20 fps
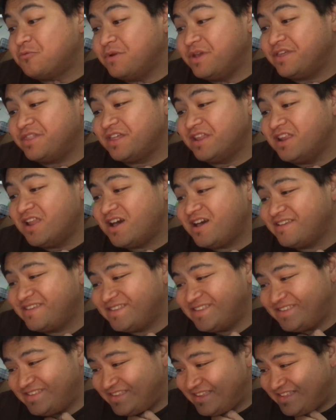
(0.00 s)
We are the
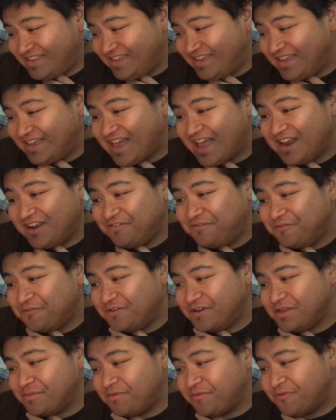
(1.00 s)
last city in
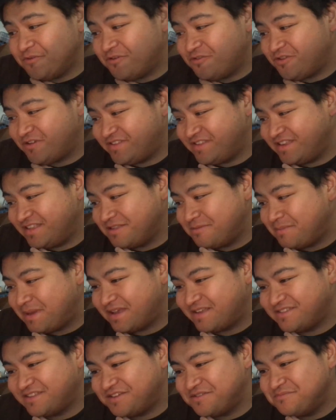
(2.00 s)
California before crossing the
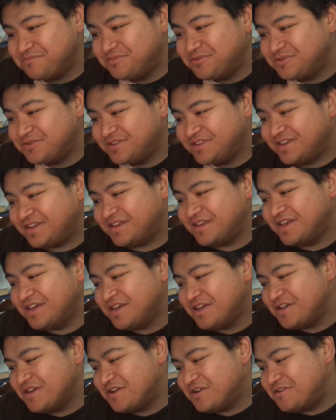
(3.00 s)
Mexican border.
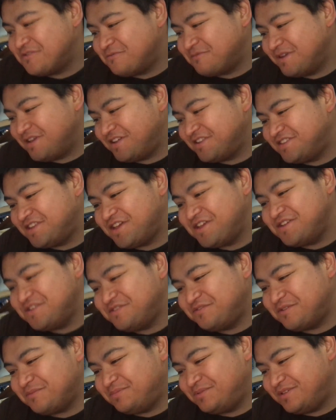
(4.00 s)
We are
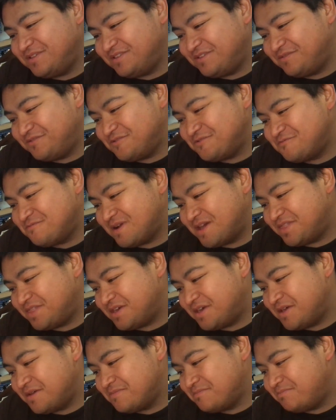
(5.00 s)
known for beautiful
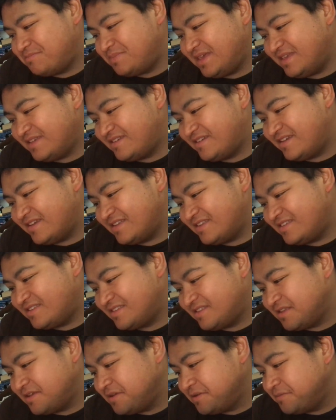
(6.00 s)
weather,
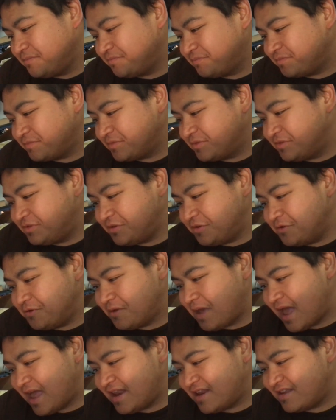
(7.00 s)
beaches,
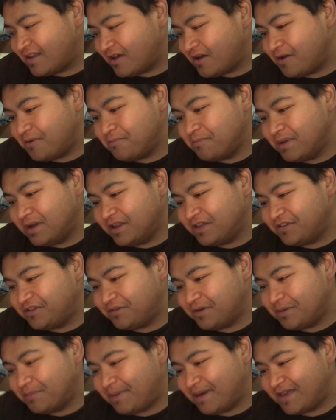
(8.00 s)
zoo, and our
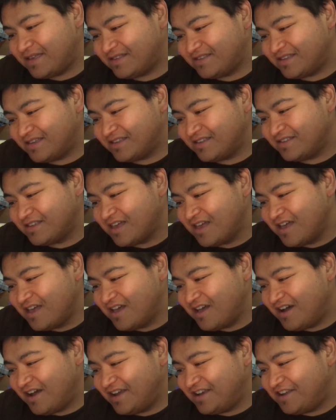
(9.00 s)
military bases.
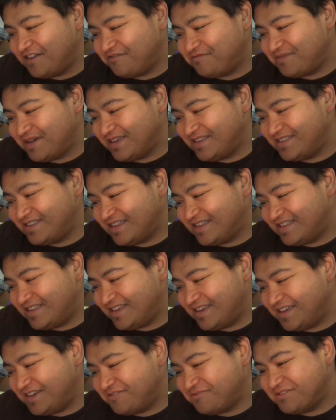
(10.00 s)
I love my
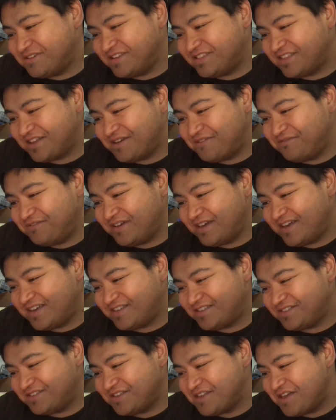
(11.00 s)
city. We're
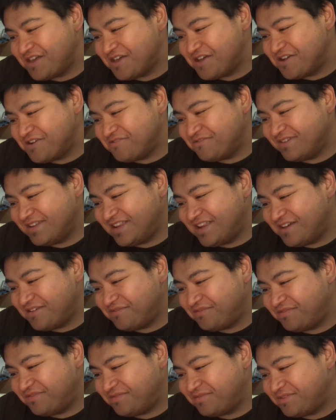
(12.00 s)
diverse. We
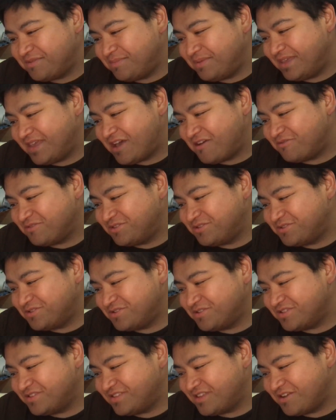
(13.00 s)
love to be
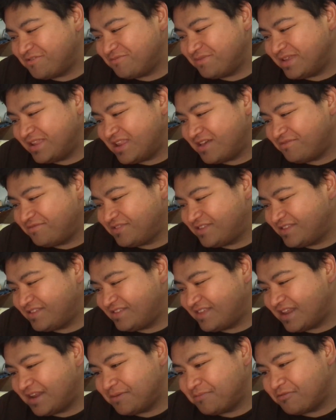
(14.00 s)
outdoors, and we love to
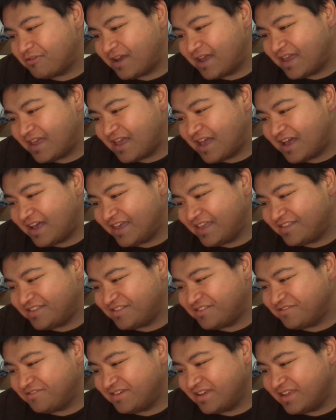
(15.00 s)
celebrate our
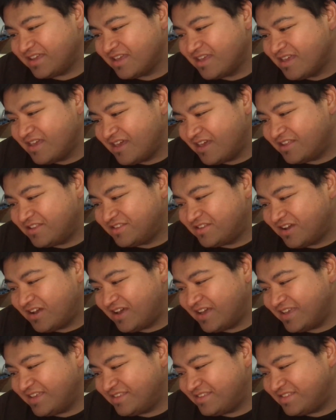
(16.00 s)
history and
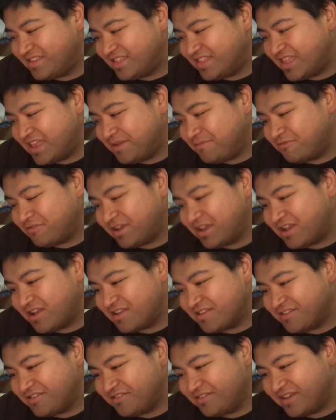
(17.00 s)
ties to the neighbouring
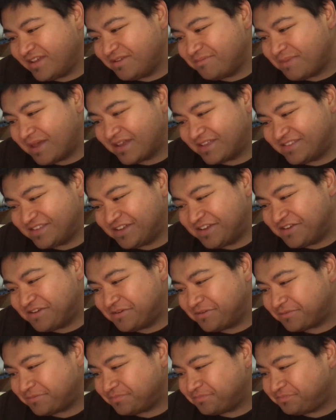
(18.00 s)
country,
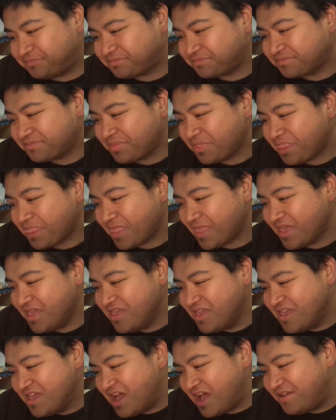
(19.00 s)
Mexico.
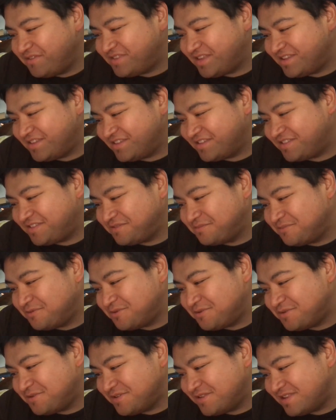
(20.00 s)
I've sent a
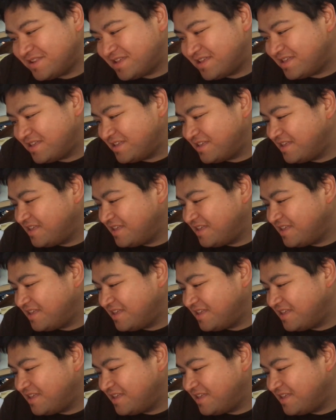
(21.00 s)
small